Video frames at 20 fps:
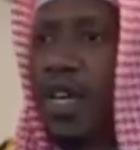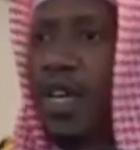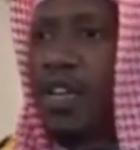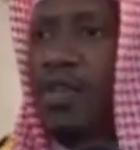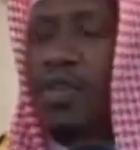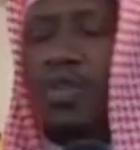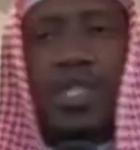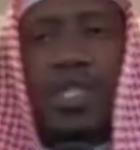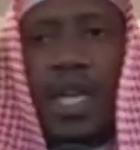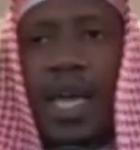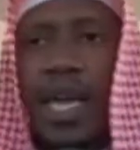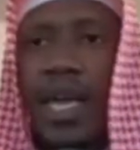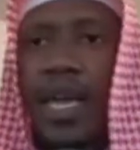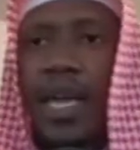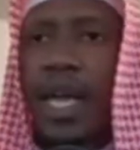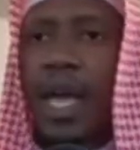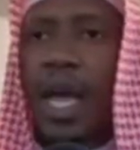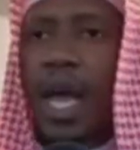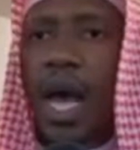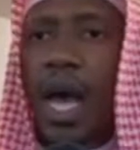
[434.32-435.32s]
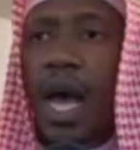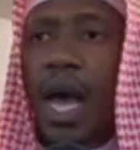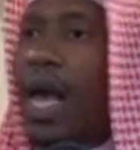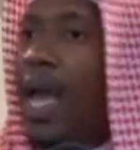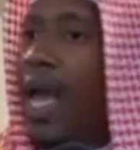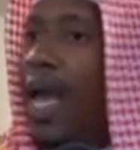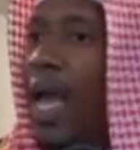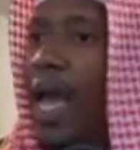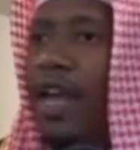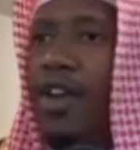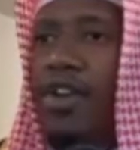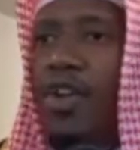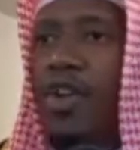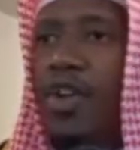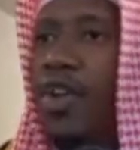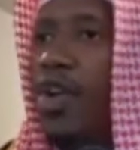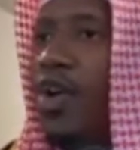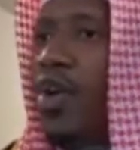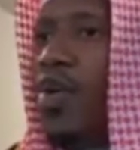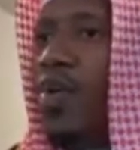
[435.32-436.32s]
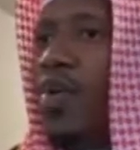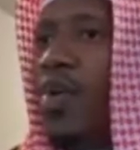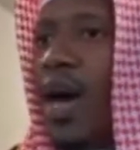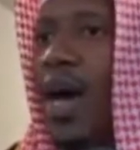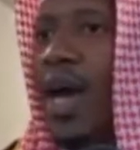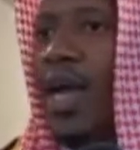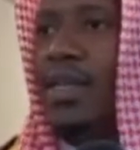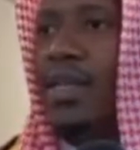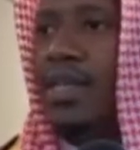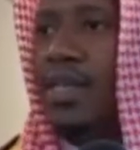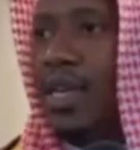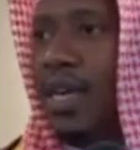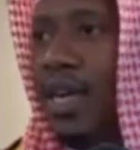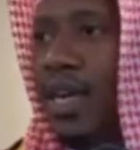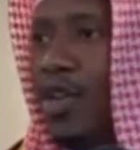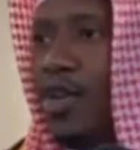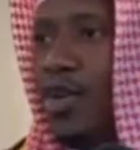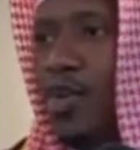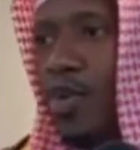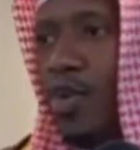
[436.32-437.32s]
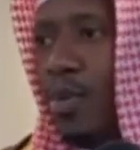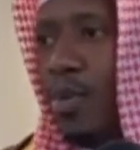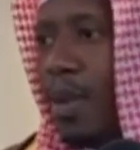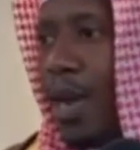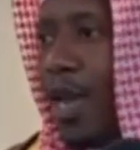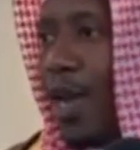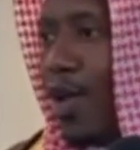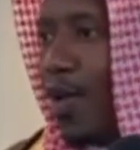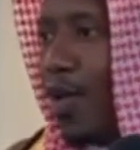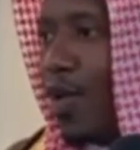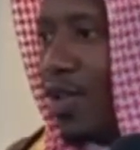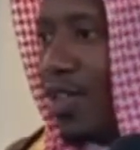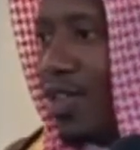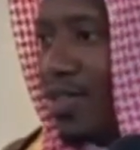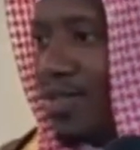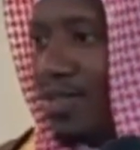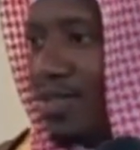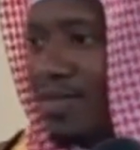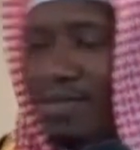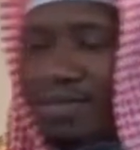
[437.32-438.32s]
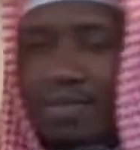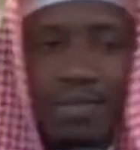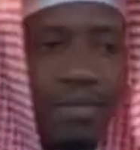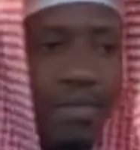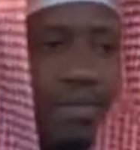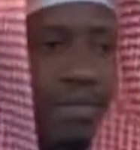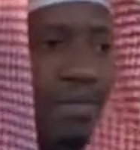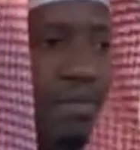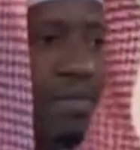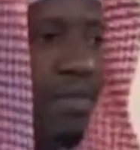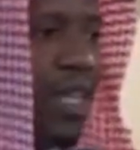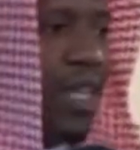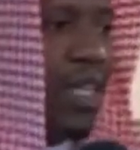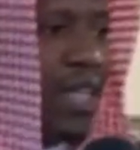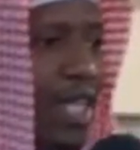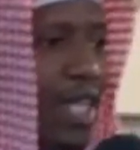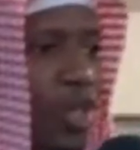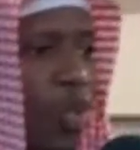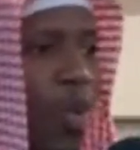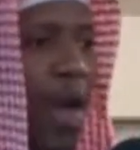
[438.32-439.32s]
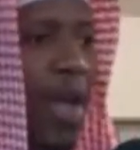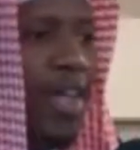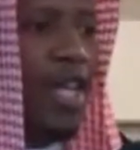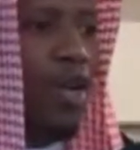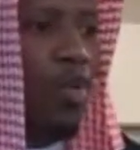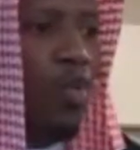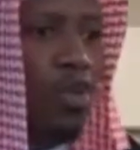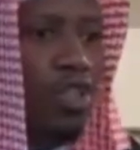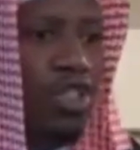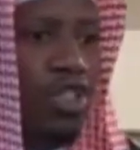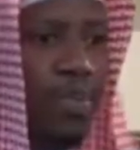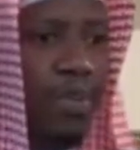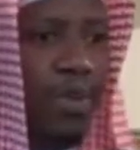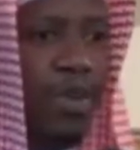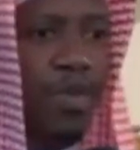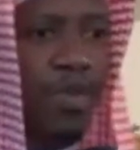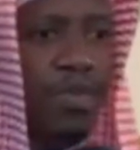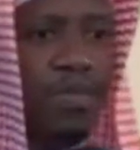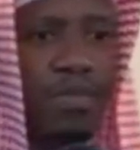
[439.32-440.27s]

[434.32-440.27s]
you say, "I had no idea you were my Lord. That's why I didn't worship you.